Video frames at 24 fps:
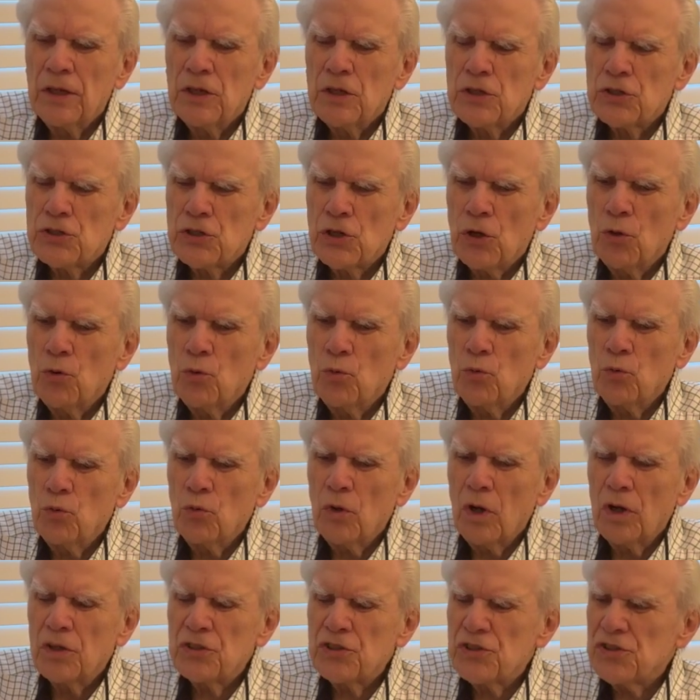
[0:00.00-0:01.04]
So
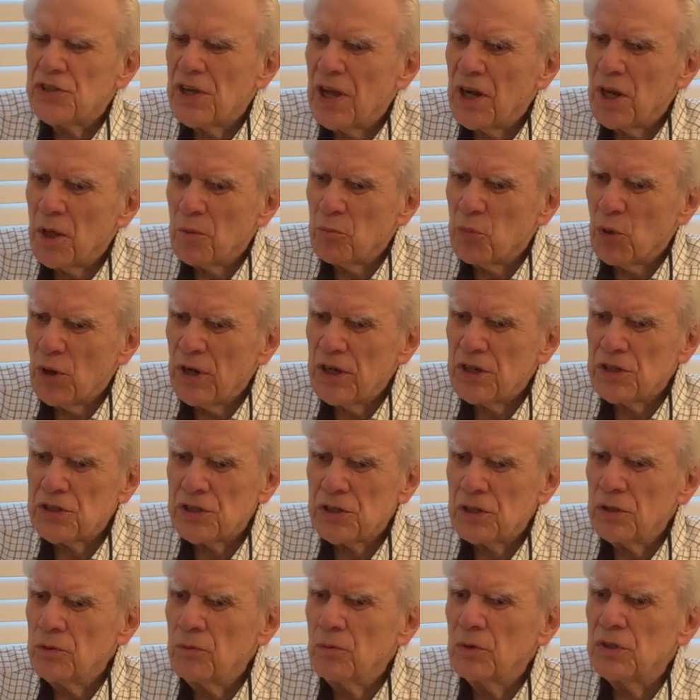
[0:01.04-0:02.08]
a
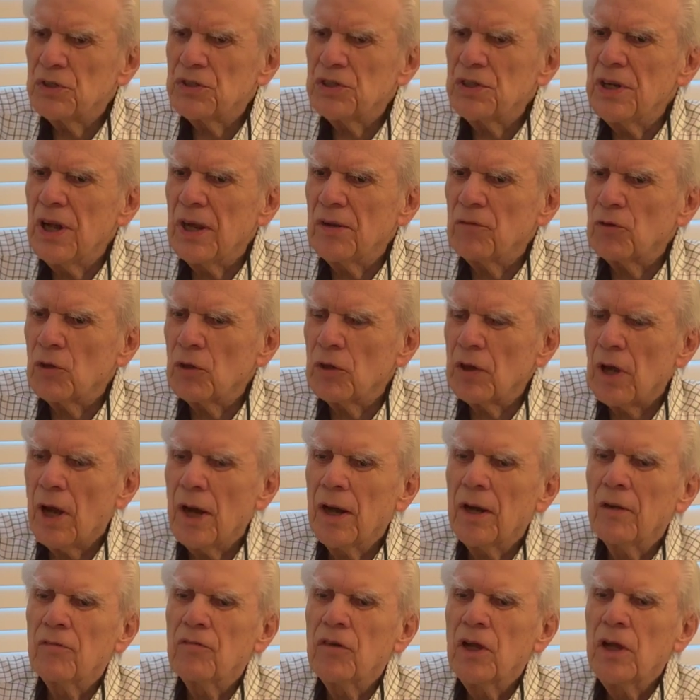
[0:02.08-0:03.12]
celebration was never
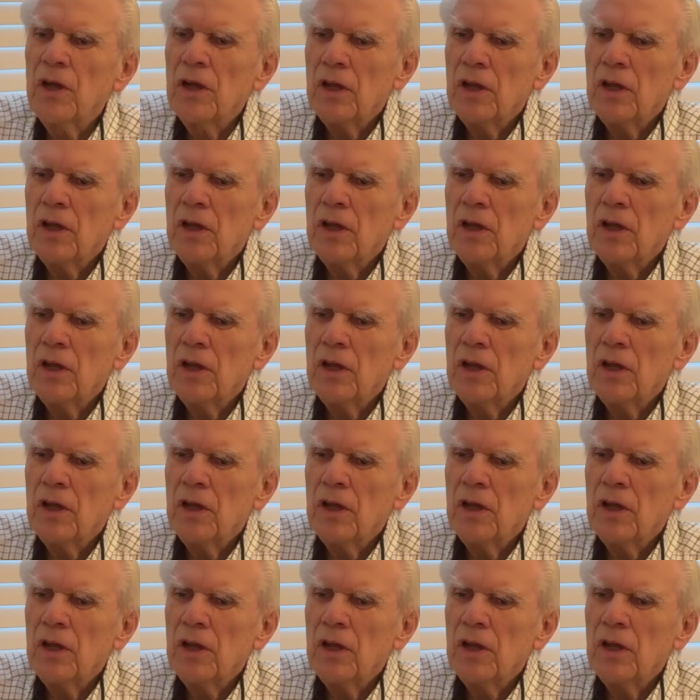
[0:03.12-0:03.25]
kind of